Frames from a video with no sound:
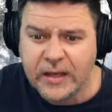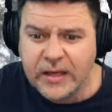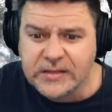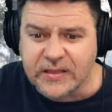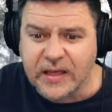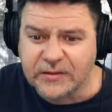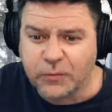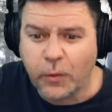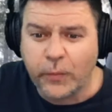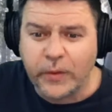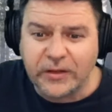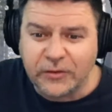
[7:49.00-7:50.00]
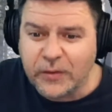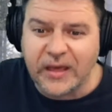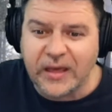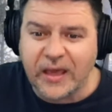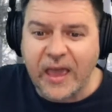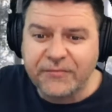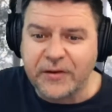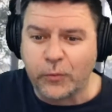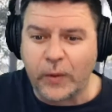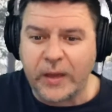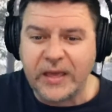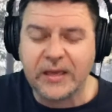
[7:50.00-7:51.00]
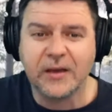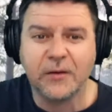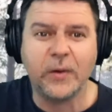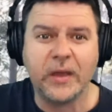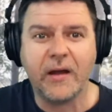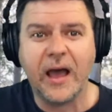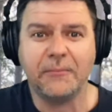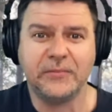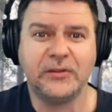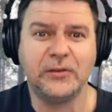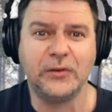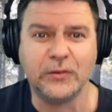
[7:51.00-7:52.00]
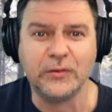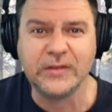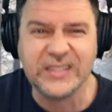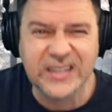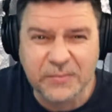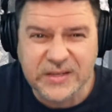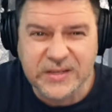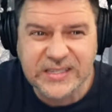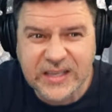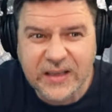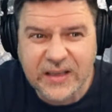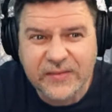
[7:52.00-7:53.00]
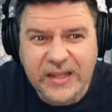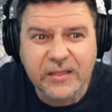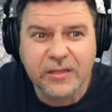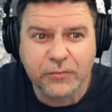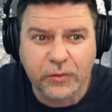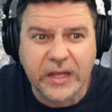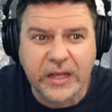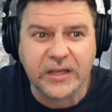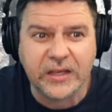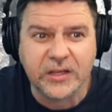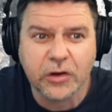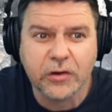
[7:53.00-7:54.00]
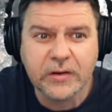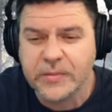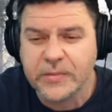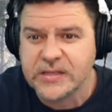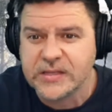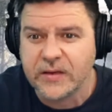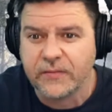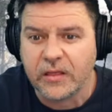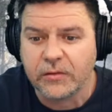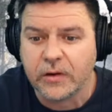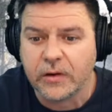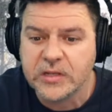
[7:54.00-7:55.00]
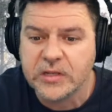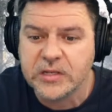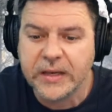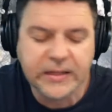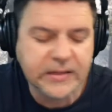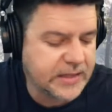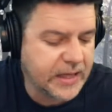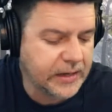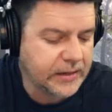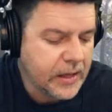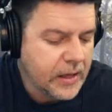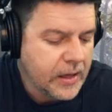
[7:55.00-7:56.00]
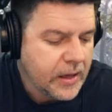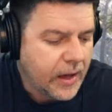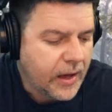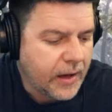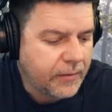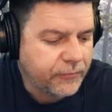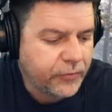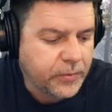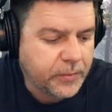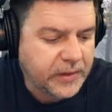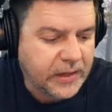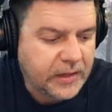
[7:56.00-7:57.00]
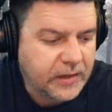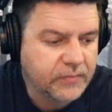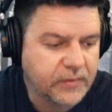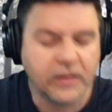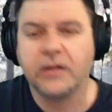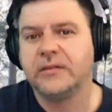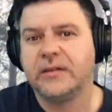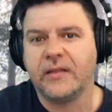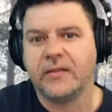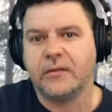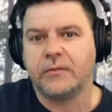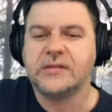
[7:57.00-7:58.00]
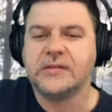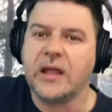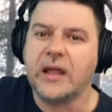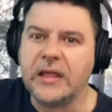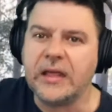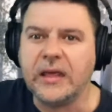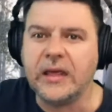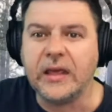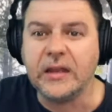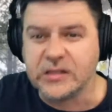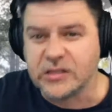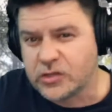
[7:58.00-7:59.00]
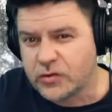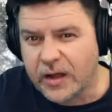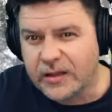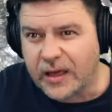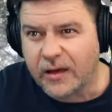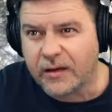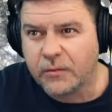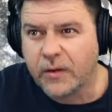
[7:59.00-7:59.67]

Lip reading: So that's what we do here every week. We are up to number 73, show number 73, which means that from the beginning of the lockdown that started in Australia,